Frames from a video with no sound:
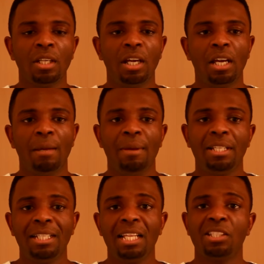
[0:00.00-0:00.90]
And
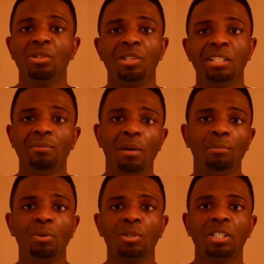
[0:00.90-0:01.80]
then that's usually my
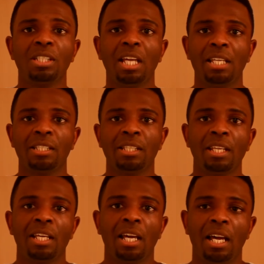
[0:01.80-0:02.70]
portion size.
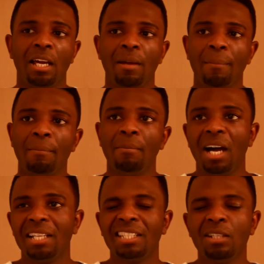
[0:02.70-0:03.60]

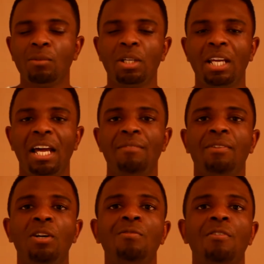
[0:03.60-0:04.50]
I didn't want to have
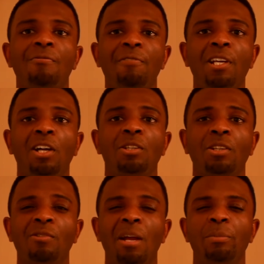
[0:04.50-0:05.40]
over 300
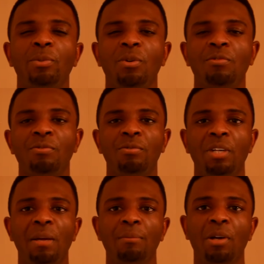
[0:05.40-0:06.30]
grams of
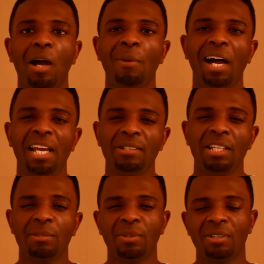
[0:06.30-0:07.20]

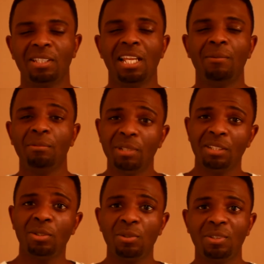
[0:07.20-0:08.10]
carbohydrates, because that
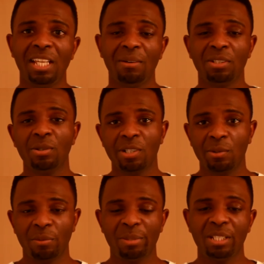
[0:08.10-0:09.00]
usually
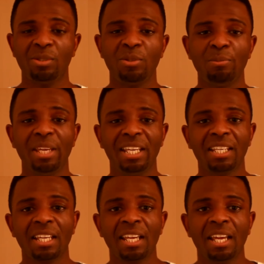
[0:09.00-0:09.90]
would be too big.